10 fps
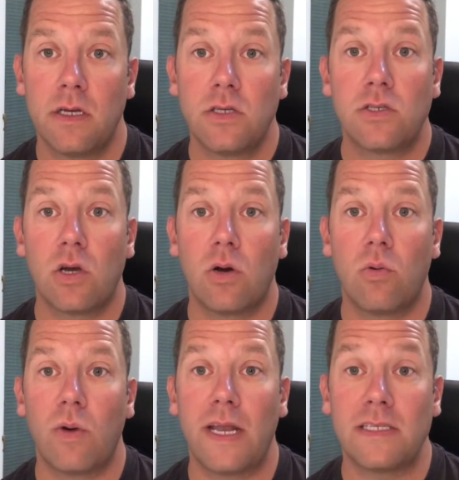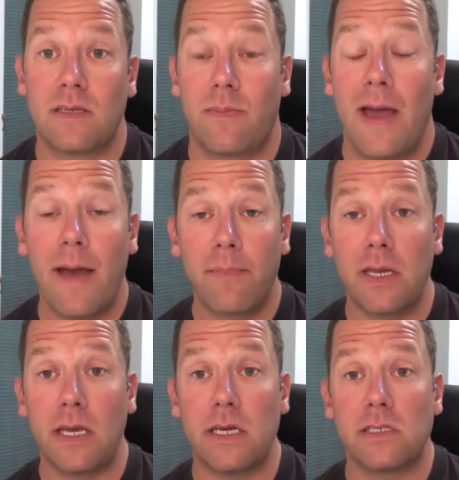So what ends up
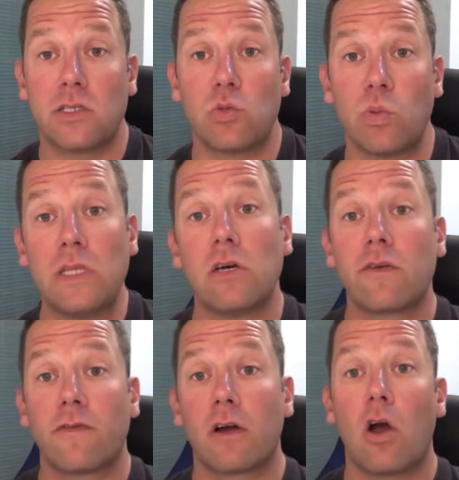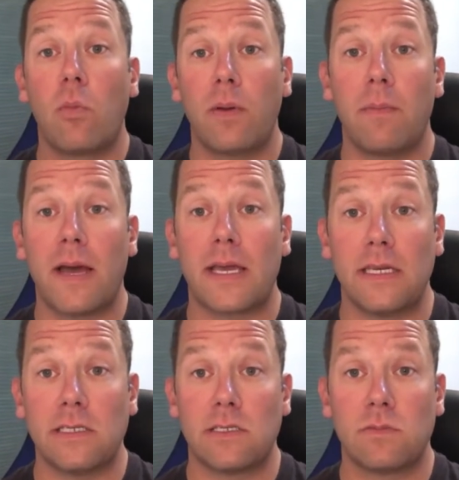happening is we look for coping
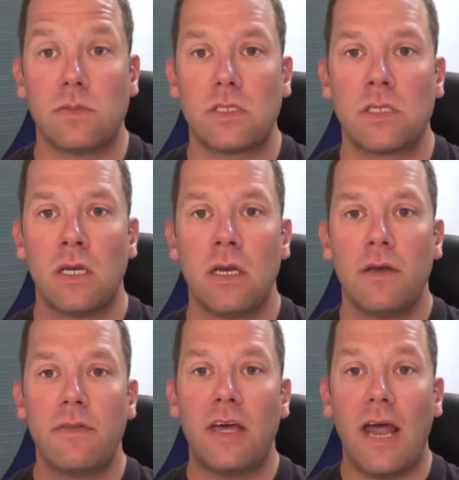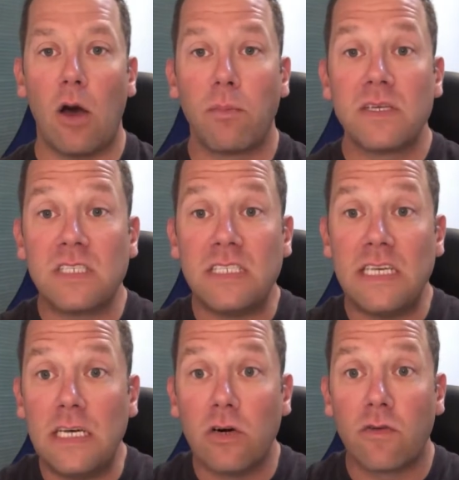mechanisms that help us
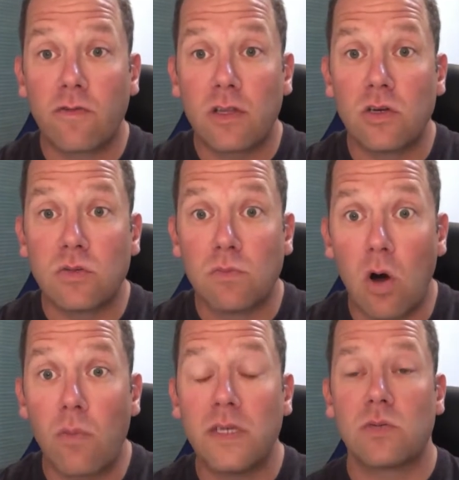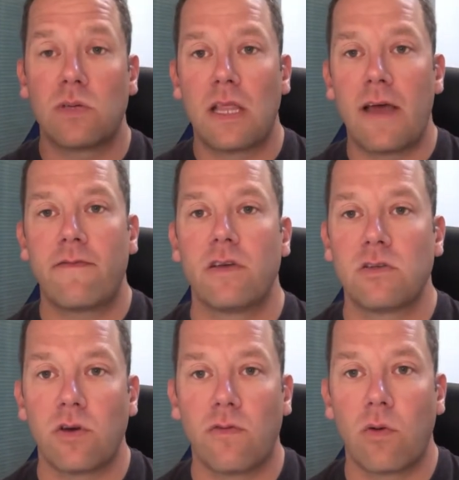deal for those moments when life feels
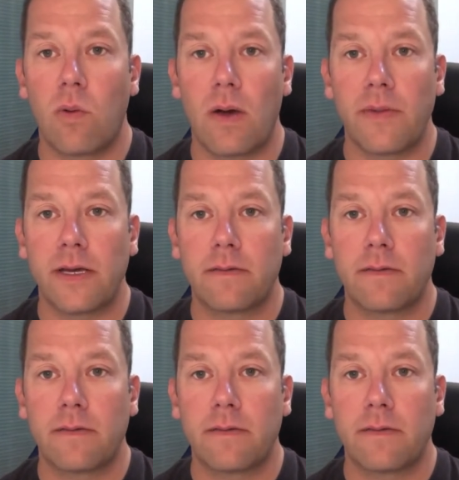overwhelming.